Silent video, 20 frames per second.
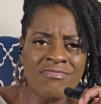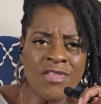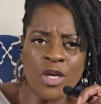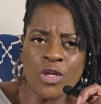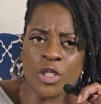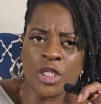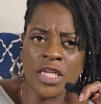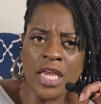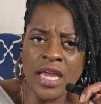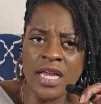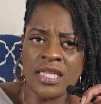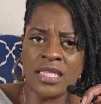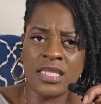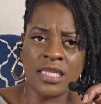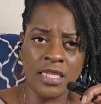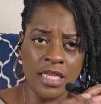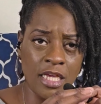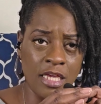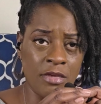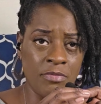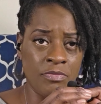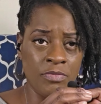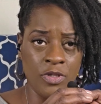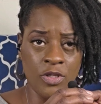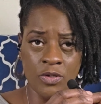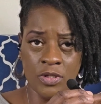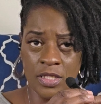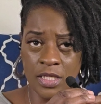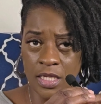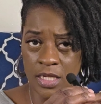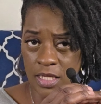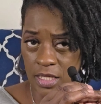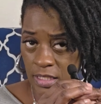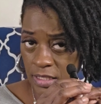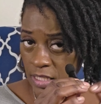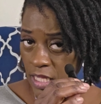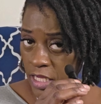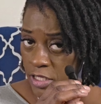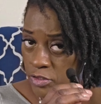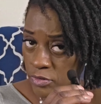no shade to them. You see
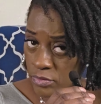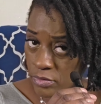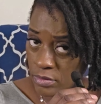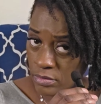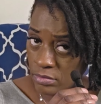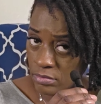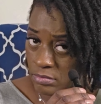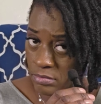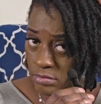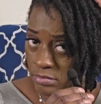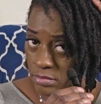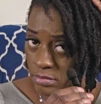these natural